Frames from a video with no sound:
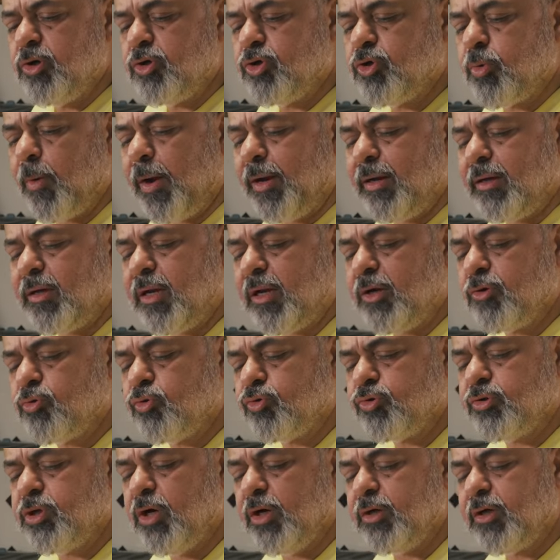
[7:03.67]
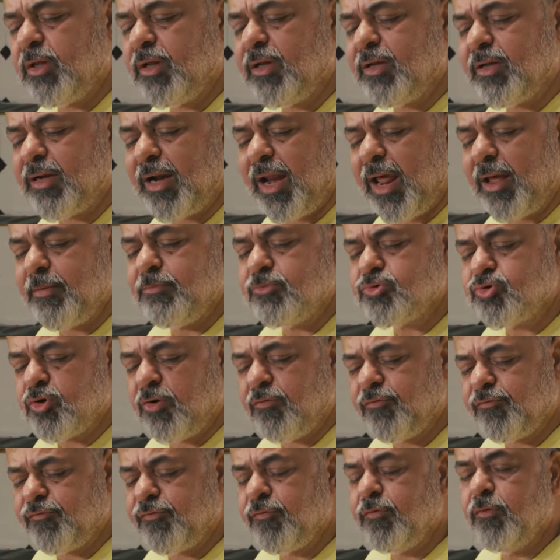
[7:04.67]
20 to 30 grams
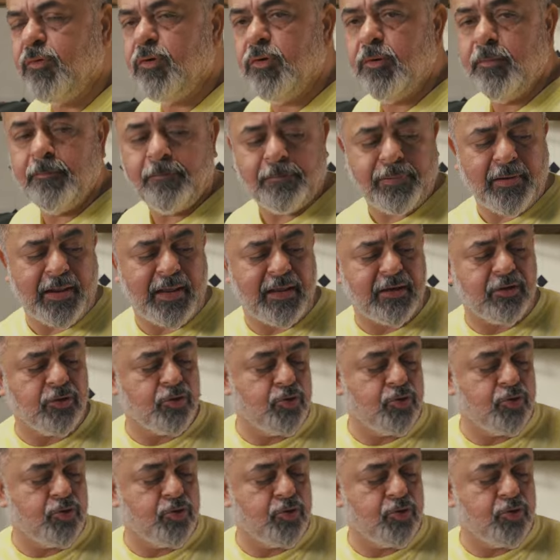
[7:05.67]
of plain